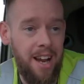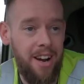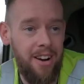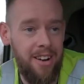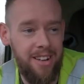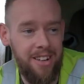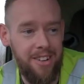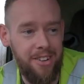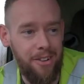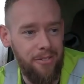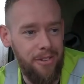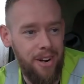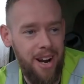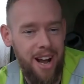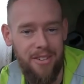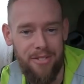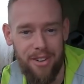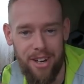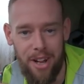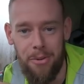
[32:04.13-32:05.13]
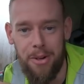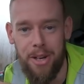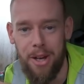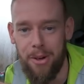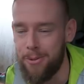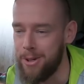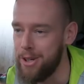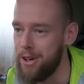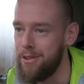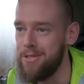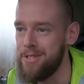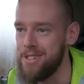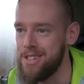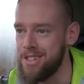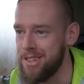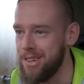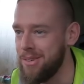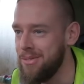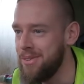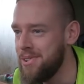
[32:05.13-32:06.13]
here another half an hour now with nothing to
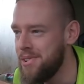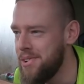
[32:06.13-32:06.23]
do.